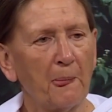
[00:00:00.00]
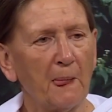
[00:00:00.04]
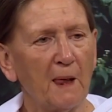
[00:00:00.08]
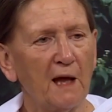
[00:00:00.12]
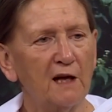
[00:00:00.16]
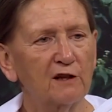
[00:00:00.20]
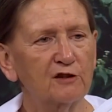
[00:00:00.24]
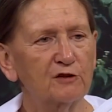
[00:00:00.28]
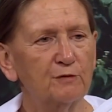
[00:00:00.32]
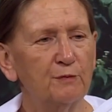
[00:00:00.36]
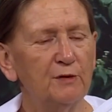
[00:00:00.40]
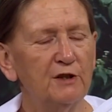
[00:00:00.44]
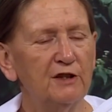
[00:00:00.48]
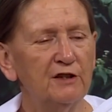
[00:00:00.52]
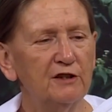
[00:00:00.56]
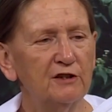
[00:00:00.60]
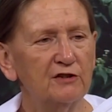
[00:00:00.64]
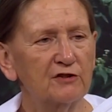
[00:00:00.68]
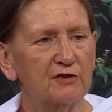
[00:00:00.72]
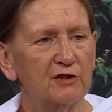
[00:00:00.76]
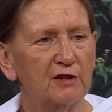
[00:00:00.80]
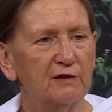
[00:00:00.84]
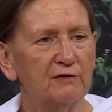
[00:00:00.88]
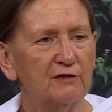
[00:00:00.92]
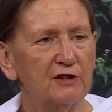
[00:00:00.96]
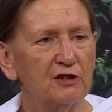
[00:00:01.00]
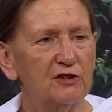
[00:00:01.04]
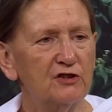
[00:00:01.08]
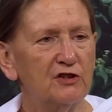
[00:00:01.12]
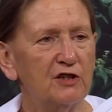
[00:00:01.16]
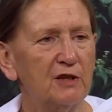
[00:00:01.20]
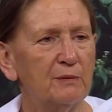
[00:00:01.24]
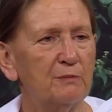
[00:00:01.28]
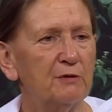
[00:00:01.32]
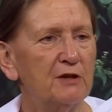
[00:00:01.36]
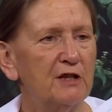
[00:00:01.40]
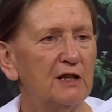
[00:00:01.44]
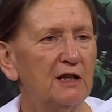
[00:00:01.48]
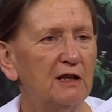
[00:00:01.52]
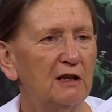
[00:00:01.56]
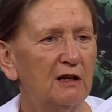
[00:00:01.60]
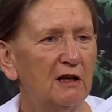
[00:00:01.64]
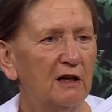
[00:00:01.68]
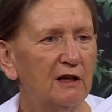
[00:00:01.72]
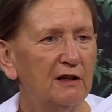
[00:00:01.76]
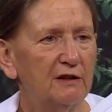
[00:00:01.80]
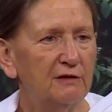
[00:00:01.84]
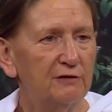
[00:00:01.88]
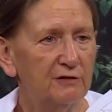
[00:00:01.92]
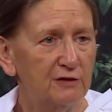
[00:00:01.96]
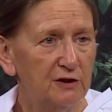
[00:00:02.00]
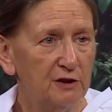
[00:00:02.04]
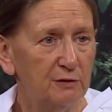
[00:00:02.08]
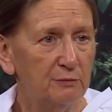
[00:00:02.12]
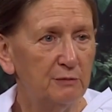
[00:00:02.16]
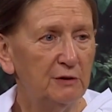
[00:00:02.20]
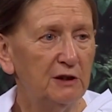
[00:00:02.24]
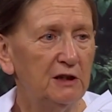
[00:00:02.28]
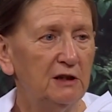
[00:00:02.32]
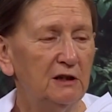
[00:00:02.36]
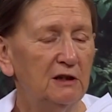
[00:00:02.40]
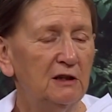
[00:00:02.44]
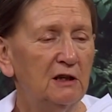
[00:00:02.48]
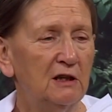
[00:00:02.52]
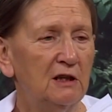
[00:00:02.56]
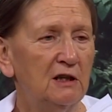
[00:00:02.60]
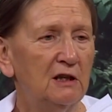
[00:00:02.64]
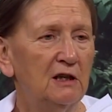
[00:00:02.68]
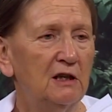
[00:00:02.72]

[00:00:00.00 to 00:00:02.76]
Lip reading: experience every step of their life to be